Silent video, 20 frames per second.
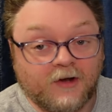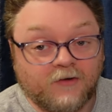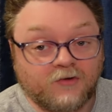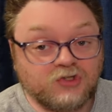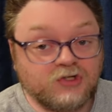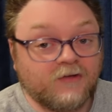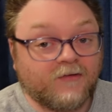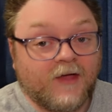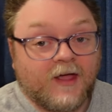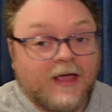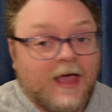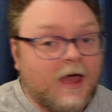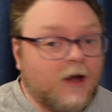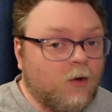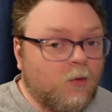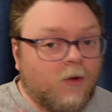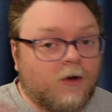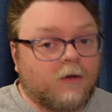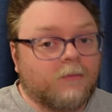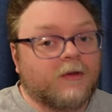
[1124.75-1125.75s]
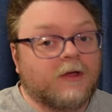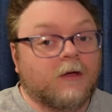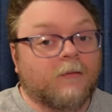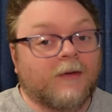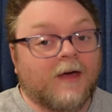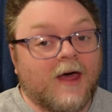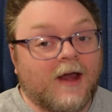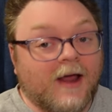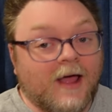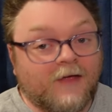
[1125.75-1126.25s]
and she's like, I don't want to be a
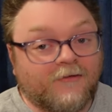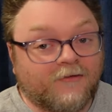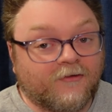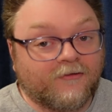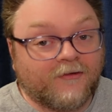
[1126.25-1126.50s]
badass